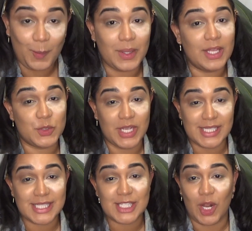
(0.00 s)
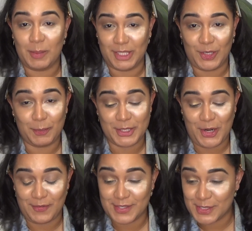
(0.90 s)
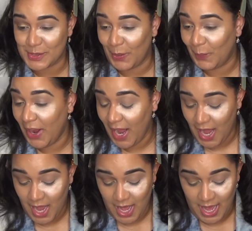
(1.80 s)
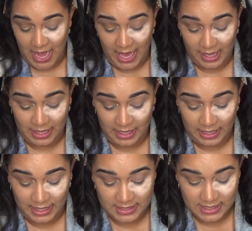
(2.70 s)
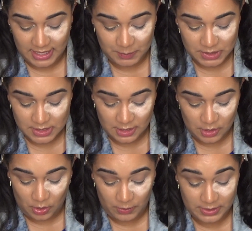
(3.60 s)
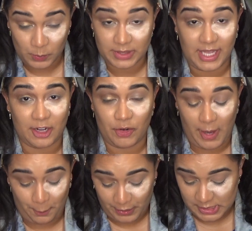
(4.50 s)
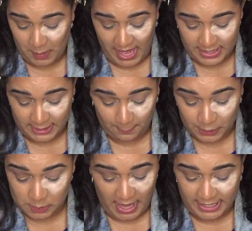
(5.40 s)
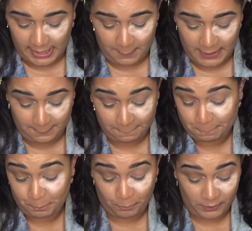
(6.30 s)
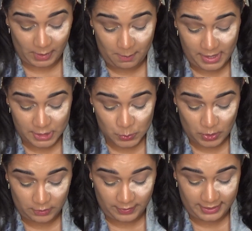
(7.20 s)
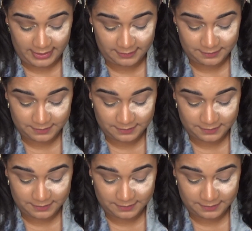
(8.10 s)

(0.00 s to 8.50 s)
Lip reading: As you guys can tell, I'm a little bit nervous, so I think I'm just gonna go in with that Grand Prismatic, I mean. Might as well, right?